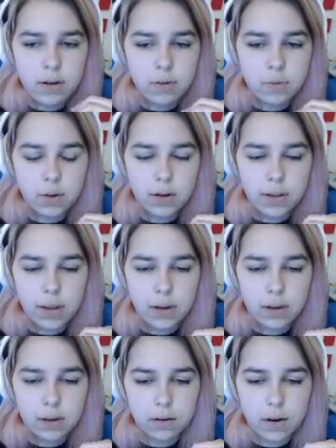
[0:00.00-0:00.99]
where like
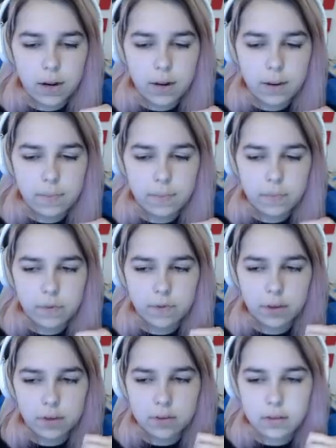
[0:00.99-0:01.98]
kind of
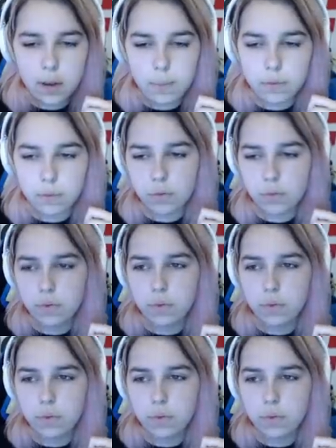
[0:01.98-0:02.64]
fills up the room with